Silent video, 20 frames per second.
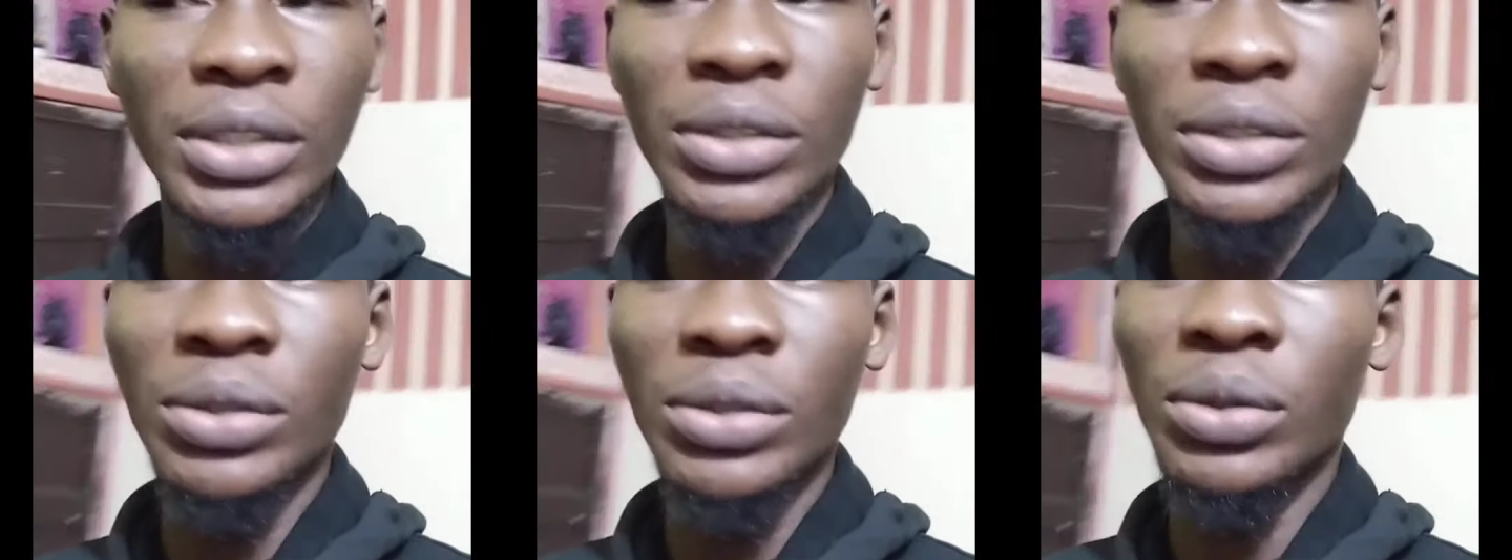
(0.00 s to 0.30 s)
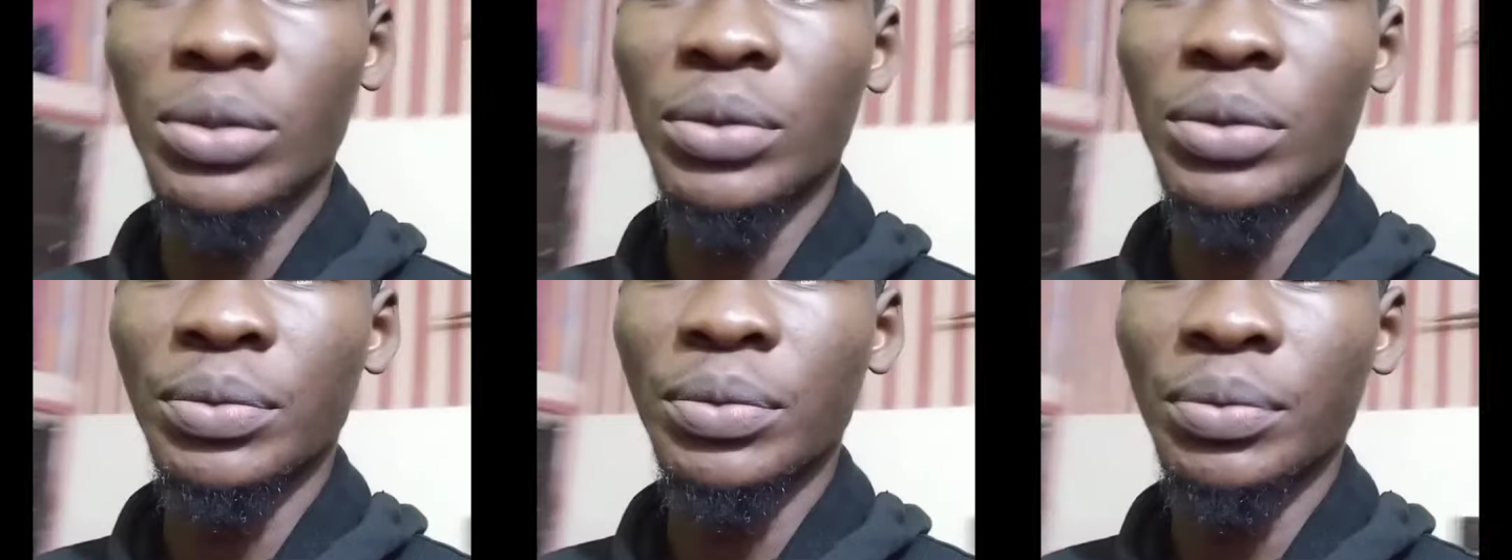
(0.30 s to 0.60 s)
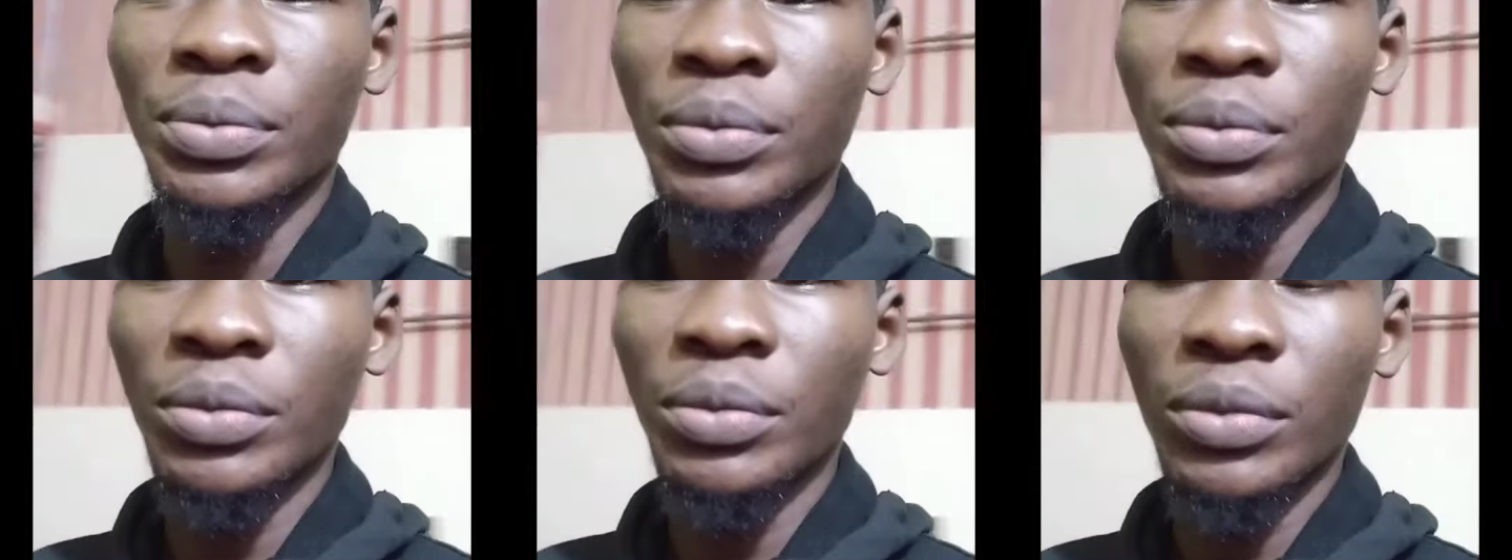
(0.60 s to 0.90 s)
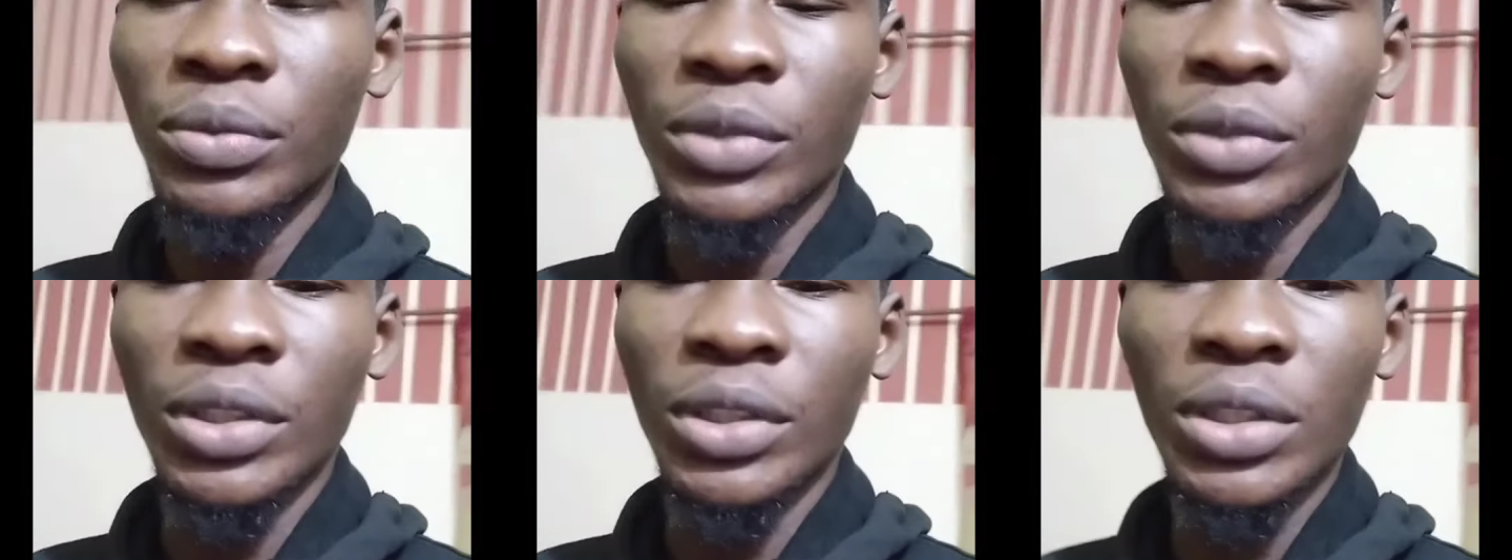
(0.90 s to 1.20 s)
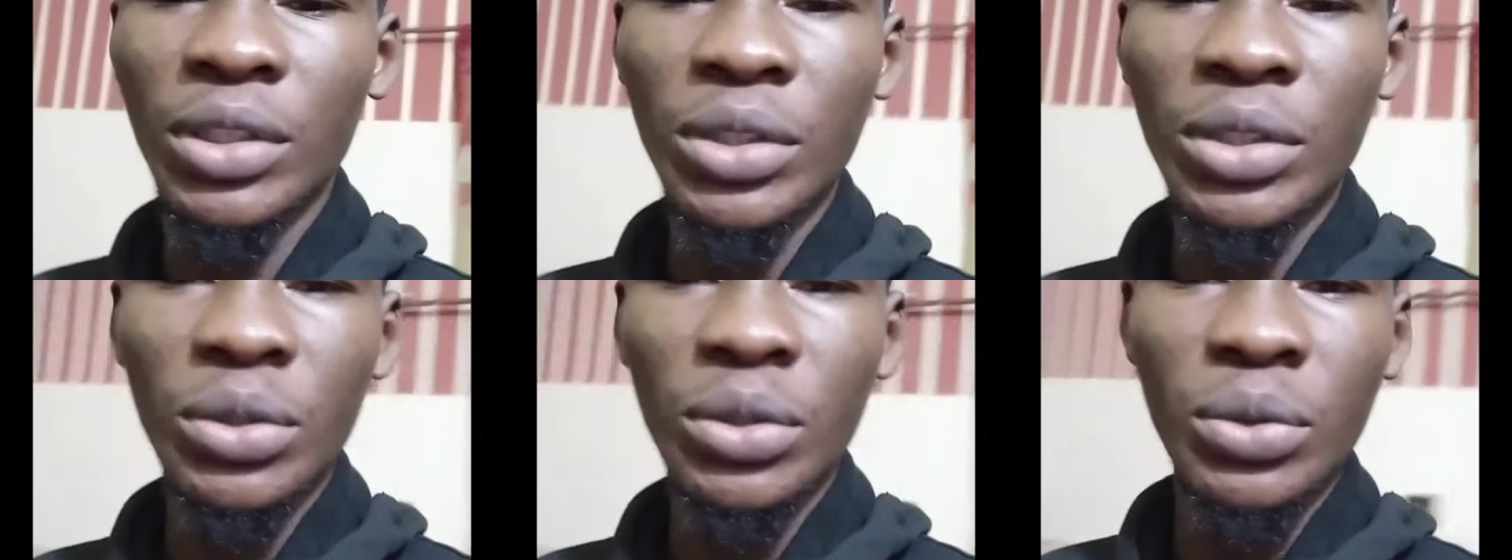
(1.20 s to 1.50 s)
You know, you
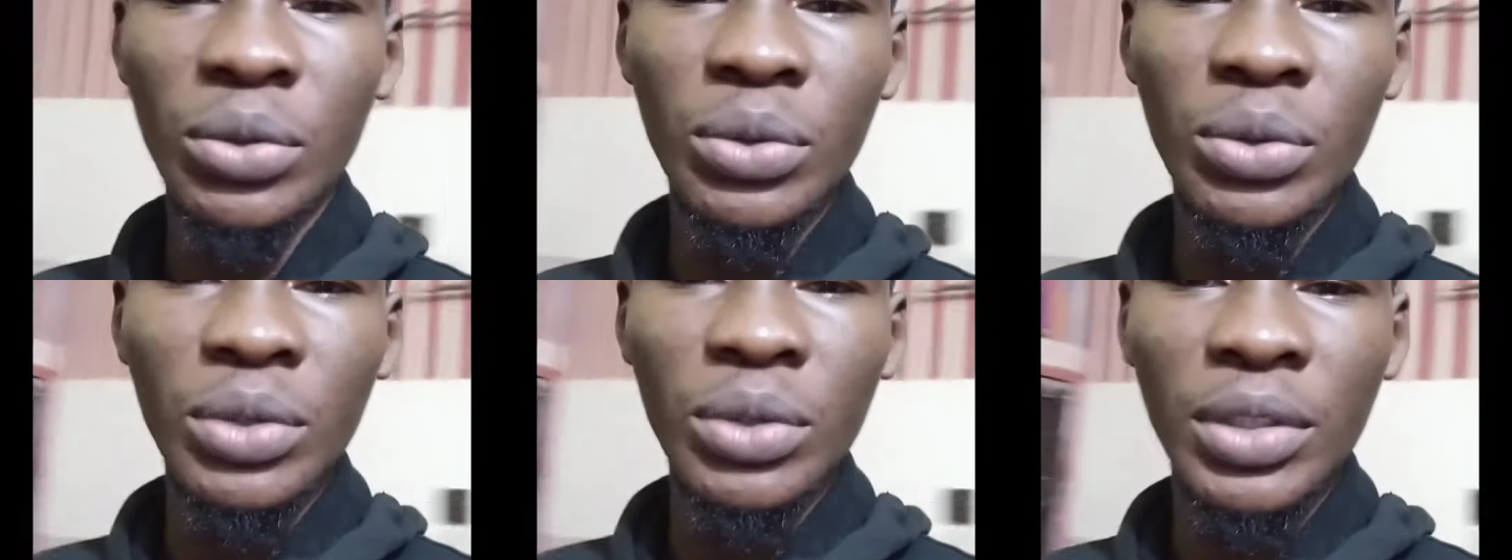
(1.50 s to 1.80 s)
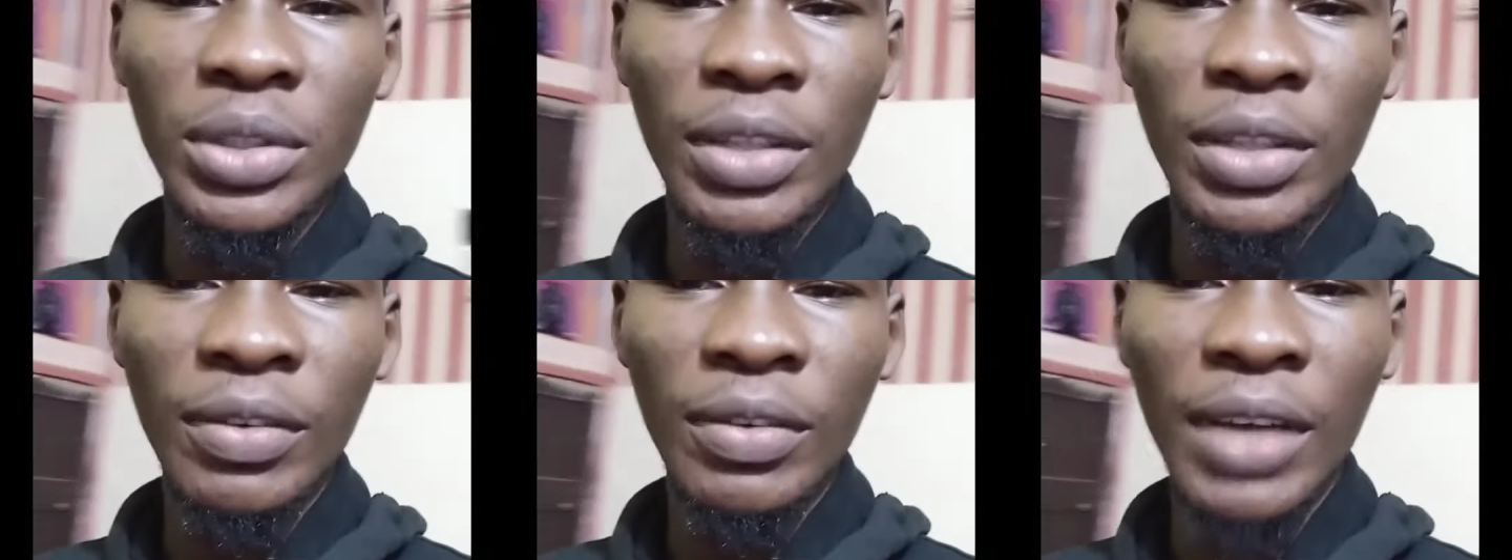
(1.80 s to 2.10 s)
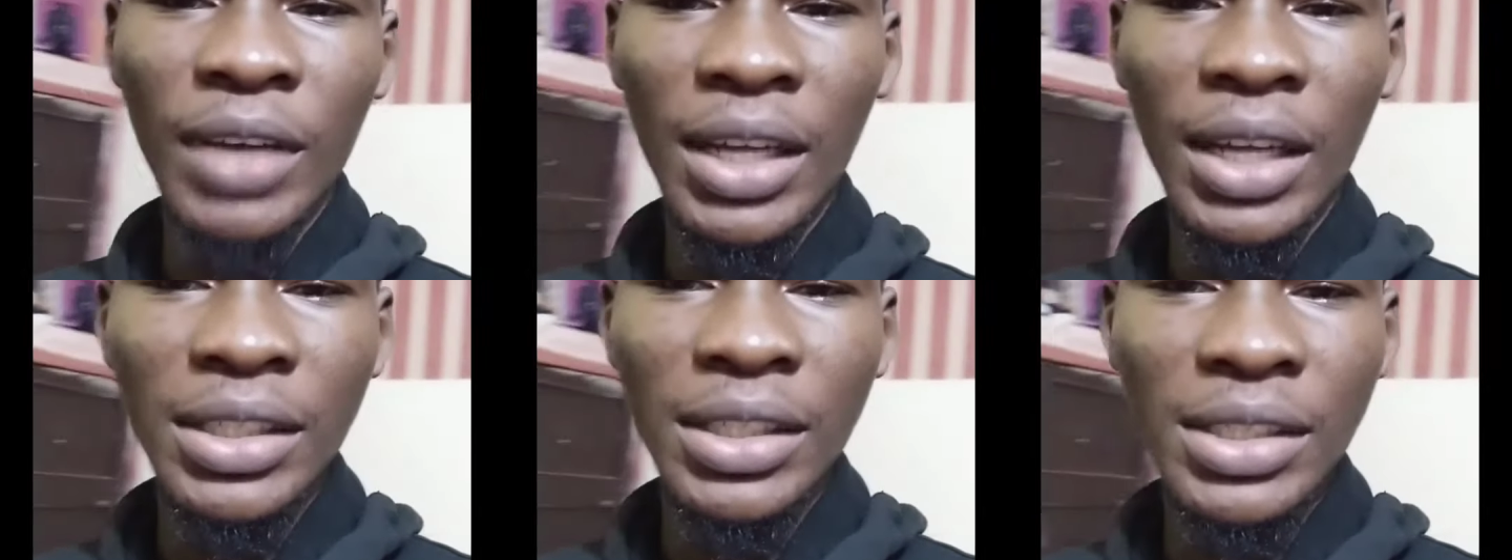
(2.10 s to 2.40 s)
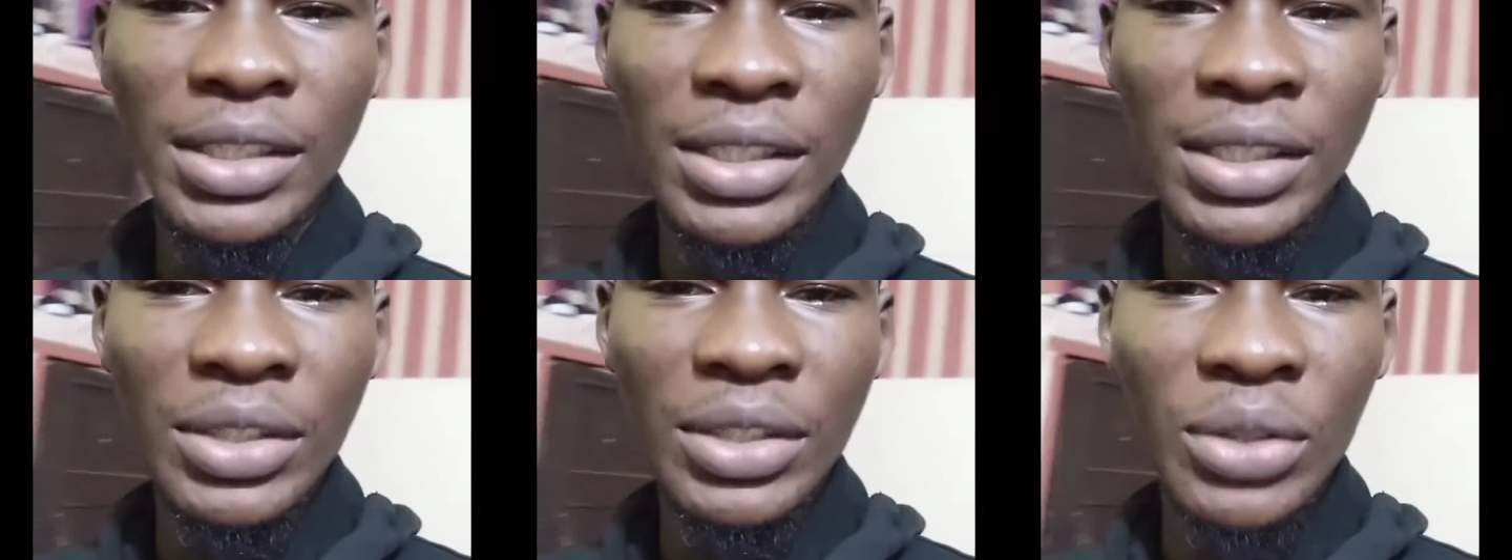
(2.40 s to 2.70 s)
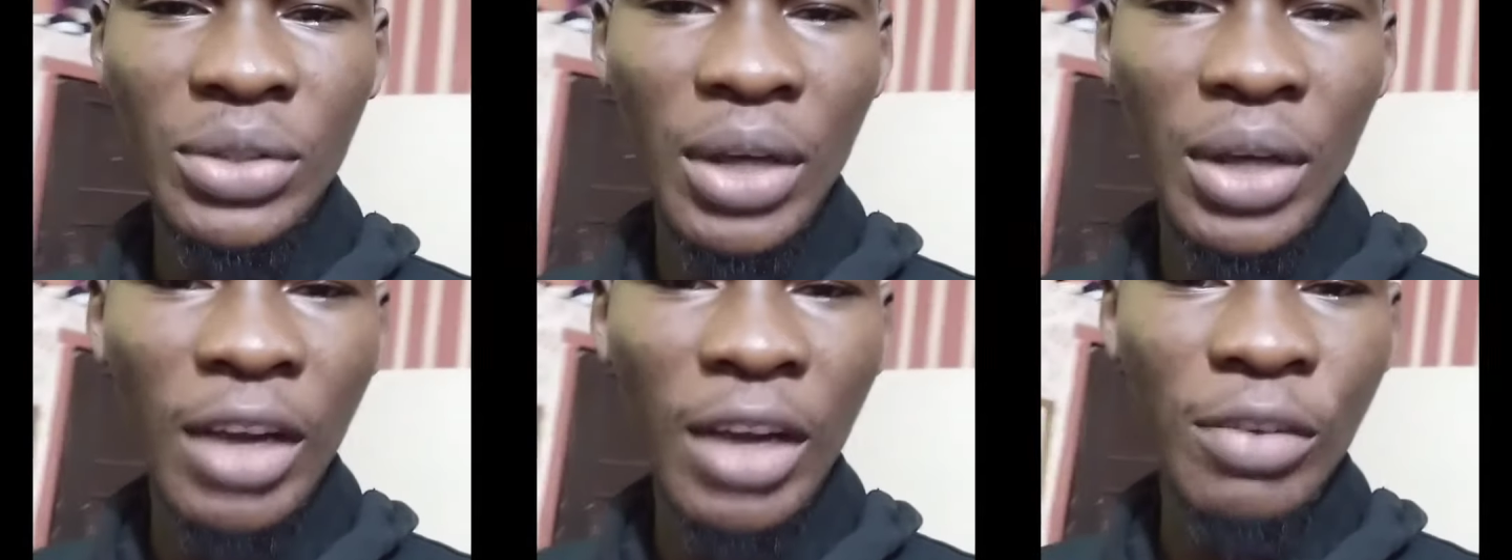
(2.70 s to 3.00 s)
need to safeguard things you
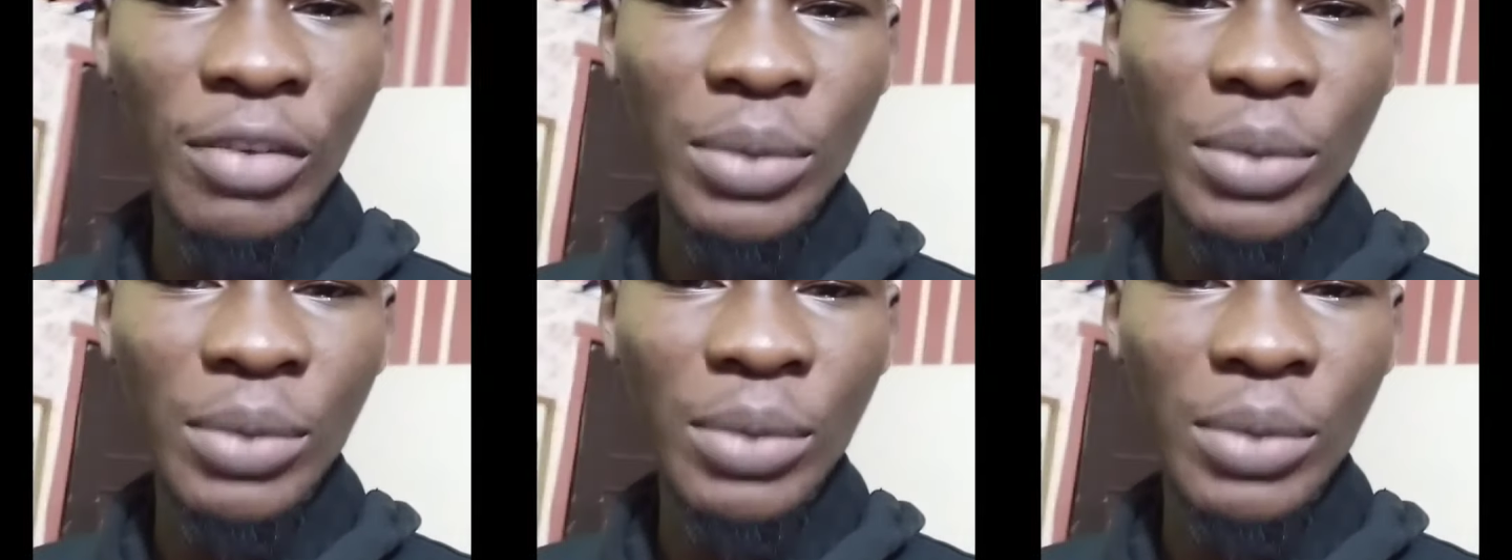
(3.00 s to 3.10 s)
have,